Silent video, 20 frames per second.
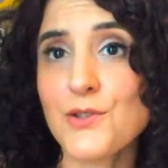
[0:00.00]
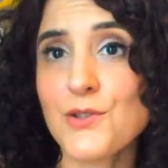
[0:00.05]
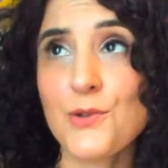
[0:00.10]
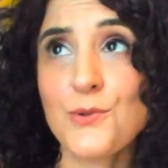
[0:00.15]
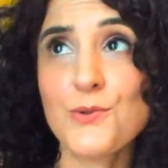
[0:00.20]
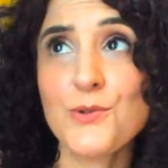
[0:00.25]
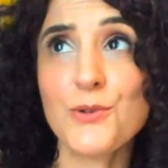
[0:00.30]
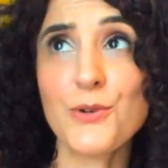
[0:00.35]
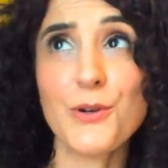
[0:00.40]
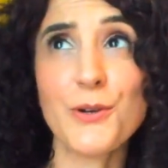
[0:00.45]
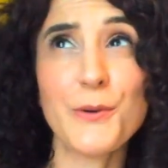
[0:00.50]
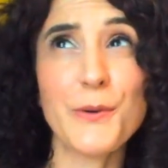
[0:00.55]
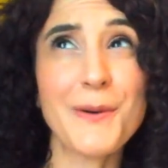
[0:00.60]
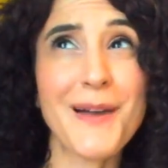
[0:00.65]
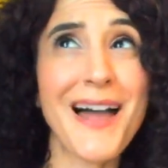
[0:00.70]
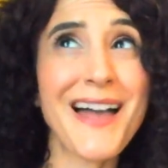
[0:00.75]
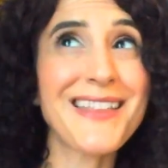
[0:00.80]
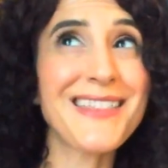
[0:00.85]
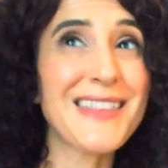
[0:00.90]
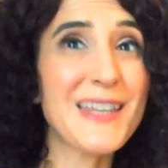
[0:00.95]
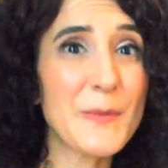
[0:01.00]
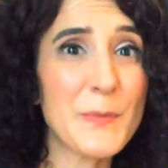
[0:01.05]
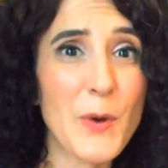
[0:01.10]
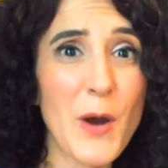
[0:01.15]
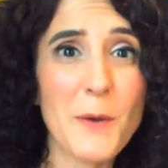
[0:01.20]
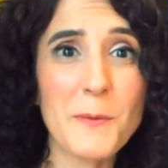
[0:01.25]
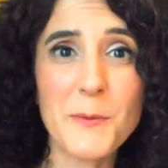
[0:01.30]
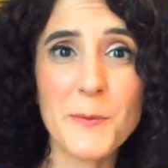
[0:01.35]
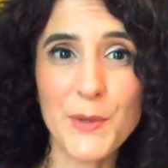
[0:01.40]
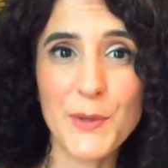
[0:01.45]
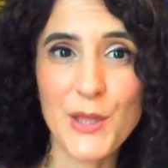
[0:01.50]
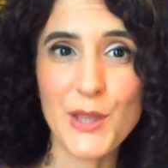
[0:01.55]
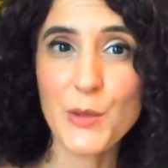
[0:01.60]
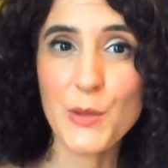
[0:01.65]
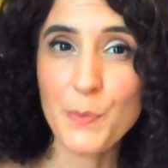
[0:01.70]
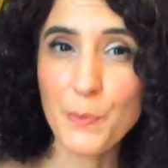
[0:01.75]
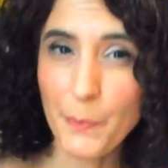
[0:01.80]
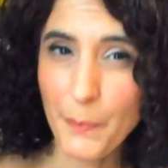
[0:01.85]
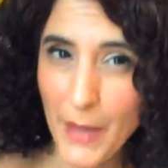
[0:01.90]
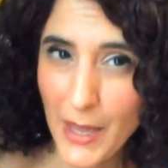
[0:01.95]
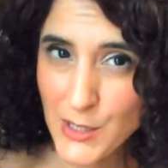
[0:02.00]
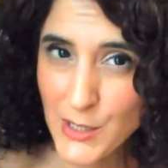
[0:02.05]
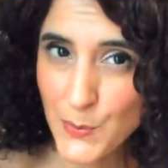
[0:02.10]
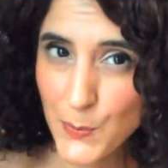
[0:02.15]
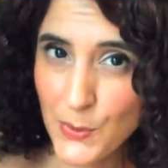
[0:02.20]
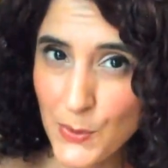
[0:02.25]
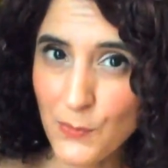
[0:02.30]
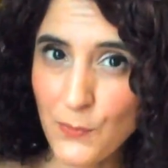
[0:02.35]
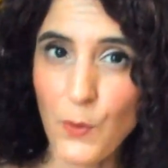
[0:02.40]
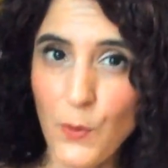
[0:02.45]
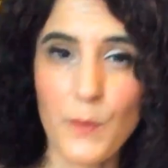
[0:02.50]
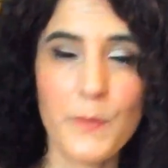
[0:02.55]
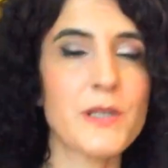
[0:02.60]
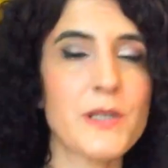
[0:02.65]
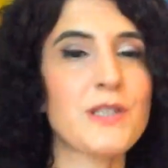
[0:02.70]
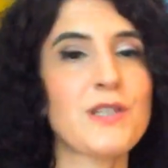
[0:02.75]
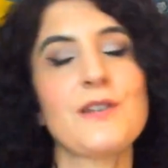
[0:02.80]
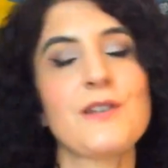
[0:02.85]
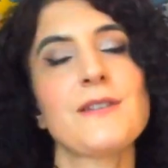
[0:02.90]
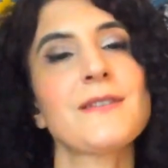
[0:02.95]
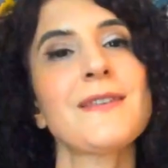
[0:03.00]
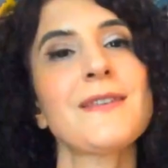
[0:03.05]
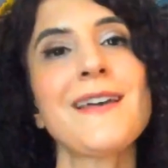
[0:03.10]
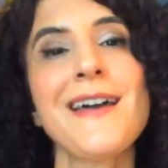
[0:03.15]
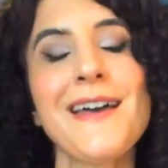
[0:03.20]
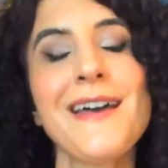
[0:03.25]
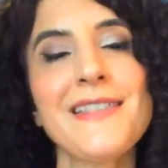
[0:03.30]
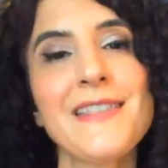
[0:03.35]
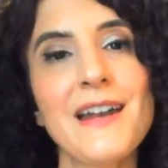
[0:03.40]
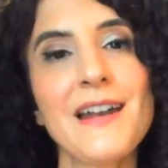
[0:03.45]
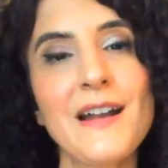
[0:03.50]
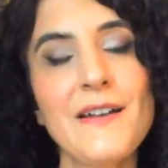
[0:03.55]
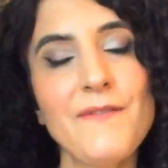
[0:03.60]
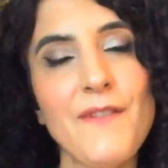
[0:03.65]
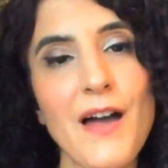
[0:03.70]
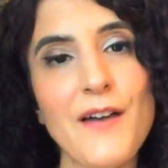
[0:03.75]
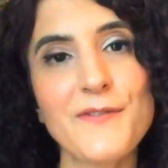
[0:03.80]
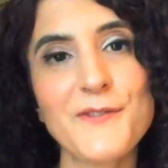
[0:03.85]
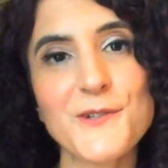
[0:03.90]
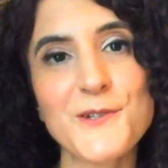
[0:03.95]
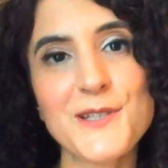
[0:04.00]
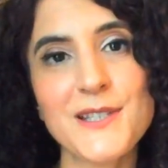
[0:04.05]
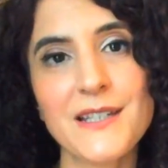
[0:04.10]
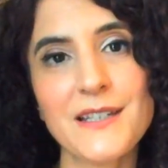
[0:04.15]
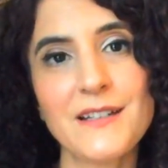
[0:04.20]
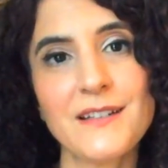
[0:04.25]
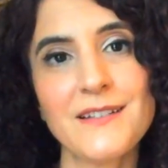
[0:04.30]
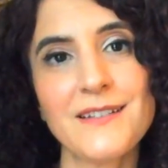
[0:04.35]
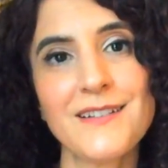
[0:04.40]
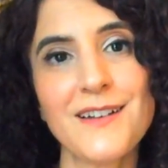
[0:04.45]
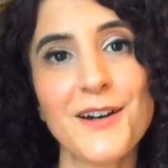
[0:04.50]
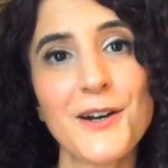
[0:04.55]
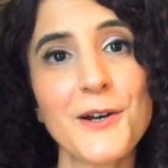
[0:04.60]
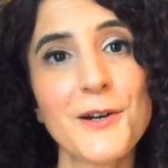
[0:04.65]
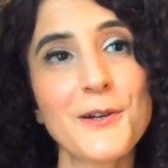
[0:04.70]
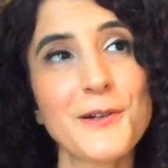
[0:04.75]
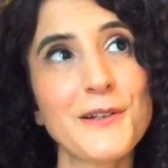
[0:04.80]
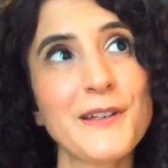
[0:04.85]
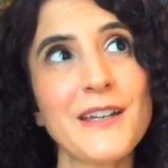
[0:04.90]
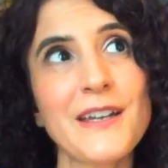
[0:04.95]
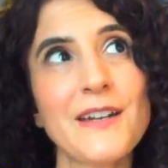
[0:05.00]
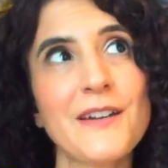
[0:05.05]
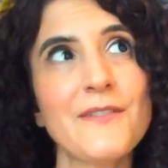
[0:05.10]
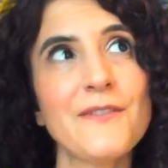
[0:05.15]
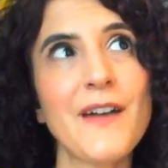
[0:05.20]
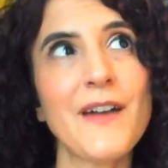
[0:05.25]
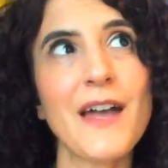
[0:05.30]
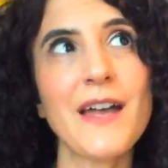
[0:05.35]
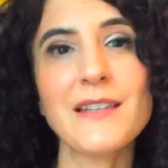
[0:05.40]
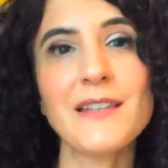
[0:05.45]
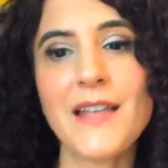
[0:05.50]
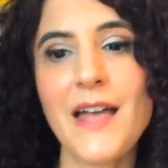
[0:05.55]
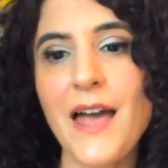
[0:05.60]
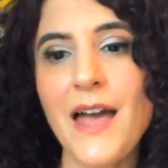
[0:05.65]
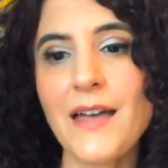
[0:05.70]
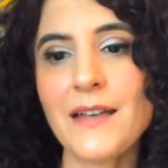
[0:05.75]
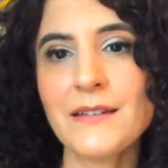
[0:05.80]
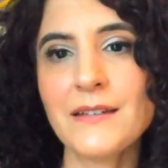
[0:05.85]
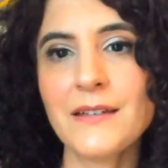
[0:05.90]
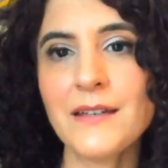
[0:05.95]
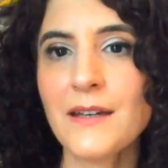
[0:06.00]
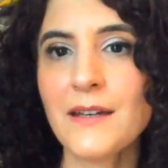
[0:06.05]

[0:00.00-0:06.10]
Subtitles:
Those are, I think, probably the best performances that I've ever seen her give. And